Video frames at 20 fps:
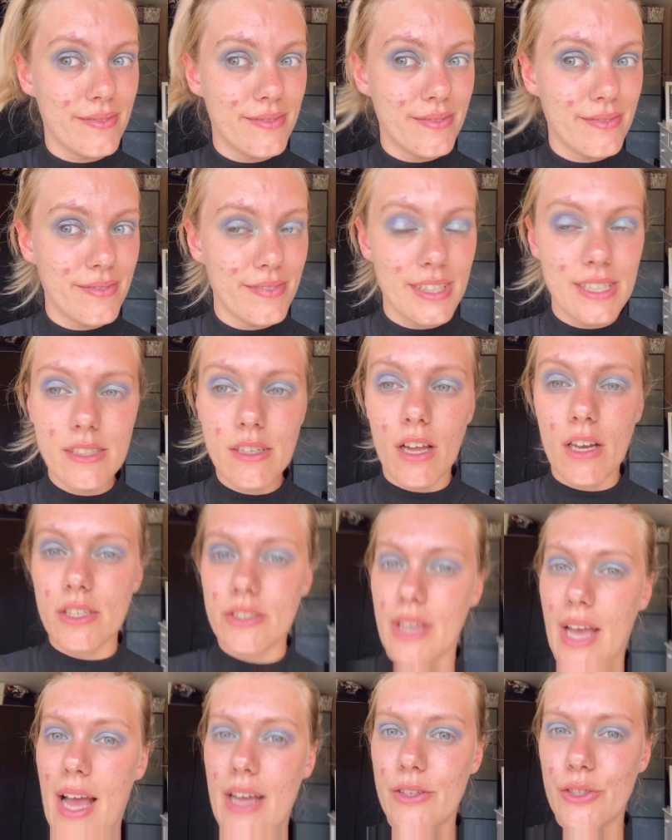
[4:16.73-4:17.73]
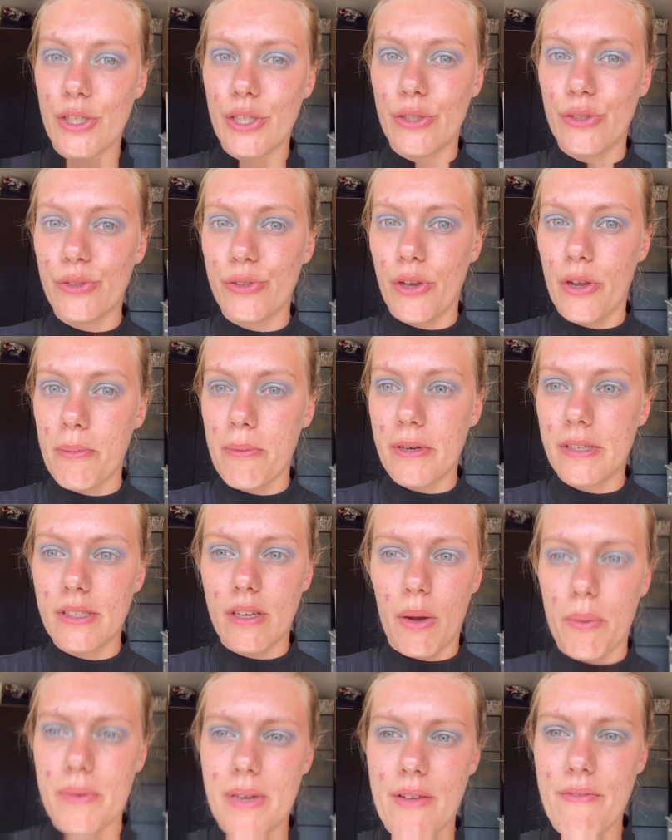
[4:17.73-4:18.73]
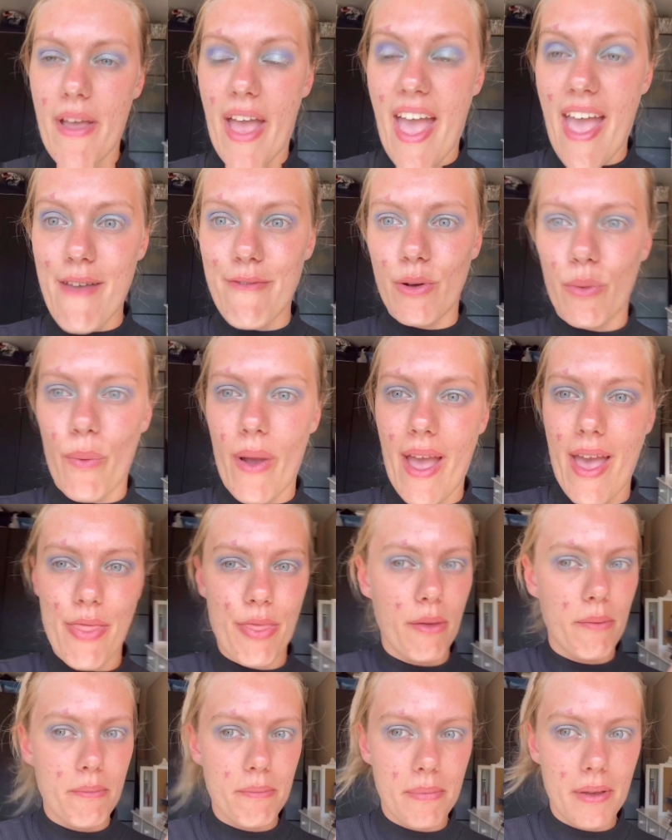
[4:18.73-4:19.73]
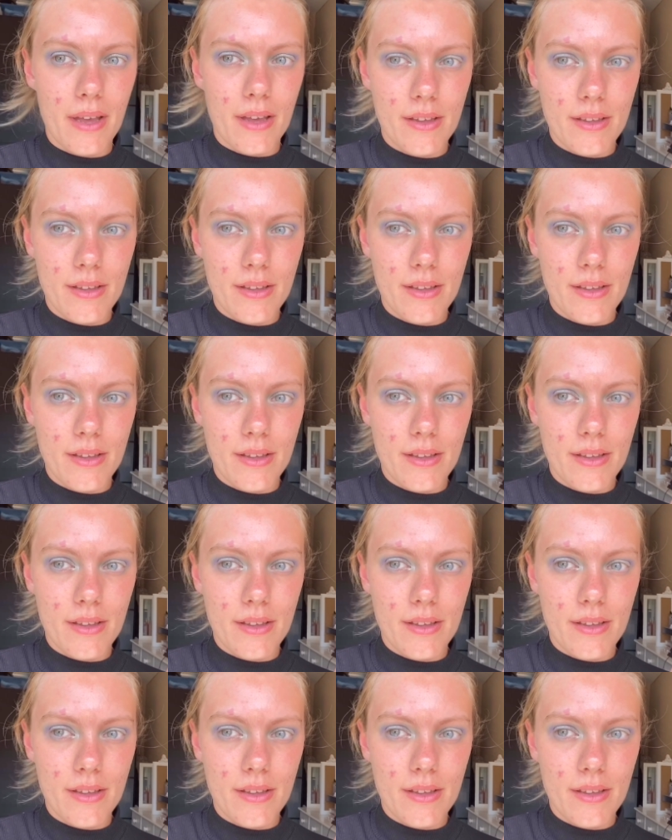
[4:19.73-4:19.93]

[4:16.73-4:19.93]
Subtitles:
These colours are actually so pretty. I would never ever wear them, but